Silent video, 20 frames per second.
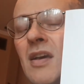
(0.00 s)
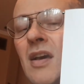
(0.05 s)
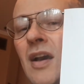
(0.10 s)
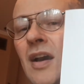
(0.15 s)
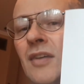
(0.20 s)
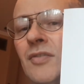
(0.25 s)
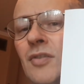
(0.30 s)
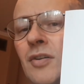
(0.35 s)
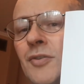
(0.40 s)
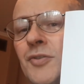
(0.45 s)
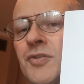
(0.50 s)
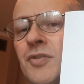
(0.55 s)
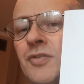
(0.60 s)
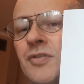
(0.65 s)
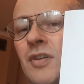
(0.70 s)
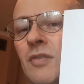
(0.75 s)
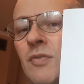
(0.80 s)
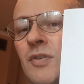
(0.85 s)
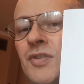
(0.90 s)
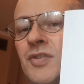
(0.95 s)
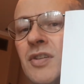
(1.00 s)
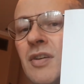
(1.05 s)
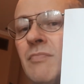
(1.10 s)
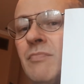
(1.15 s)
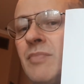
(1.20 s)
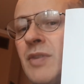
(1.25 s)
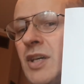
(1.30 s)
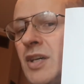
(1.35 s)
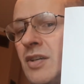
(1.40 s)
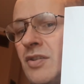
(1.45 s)
and also there was a
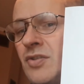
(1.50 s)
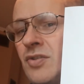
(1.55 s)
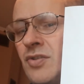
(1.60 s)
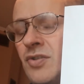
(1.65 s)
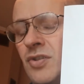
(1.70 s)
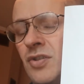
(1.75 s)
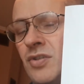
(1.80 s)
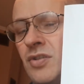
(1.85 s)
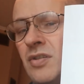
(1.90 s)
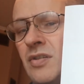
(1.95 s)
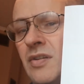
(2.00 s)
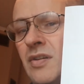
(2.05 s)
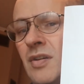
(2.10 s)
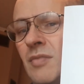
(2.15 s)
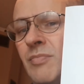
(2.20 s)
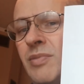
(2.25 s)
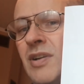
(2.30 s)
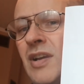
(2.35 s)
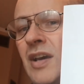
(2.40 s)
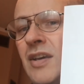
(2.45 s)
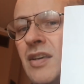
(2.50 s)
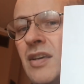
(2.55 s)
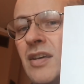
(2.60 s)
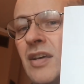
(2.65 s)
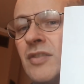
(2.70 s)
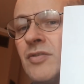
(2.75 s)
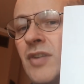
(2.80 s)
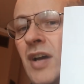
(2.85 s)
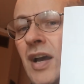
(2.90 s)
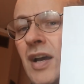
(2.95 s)
bitch playing
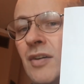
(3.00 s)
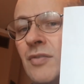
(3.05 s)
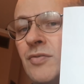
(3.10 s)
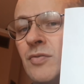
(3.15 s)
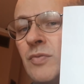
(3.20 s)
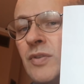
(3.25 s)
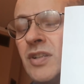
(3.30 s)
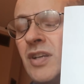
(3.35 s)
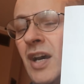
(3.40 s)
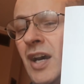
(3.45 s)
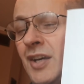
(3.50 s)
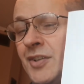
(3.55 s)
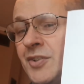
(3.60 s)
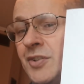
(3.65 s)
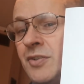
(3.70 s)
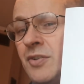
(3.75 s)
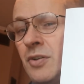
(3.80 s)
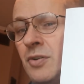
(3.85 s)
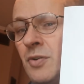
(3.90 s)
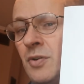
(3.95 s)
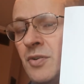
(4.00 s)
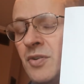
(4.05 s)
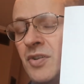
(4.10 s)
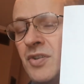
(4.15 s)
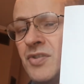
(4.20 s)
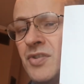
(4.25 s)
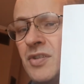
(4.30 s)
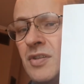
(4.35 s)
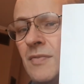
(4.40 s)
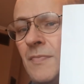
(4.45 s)
around with other
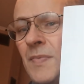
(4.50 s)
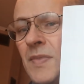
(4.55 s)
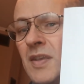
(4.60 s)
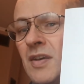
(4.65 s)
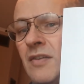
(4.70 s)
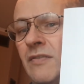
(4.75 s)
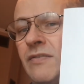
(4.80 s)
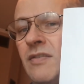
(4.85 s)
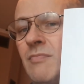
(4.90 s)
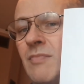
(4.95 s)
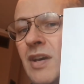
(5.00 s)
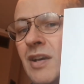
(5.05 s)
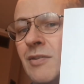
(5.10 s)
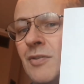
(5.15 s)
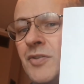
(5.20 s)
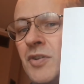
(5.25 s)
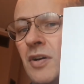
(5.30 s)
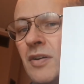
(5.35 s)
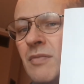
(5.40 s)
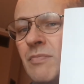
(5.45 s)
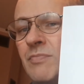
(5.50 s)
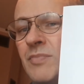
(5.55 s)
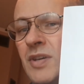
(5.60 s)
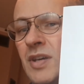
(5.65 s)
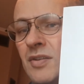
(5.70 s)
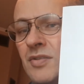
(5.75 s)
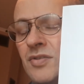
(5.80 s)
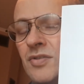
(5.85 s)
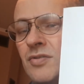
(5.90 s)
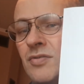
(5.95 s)
dogs, female dog
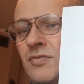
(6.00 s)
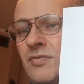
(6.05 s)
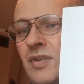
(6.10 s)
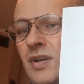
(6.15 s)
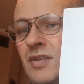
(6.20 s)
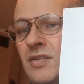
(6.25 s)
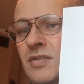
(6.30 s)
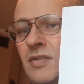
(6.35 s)
bitch, right?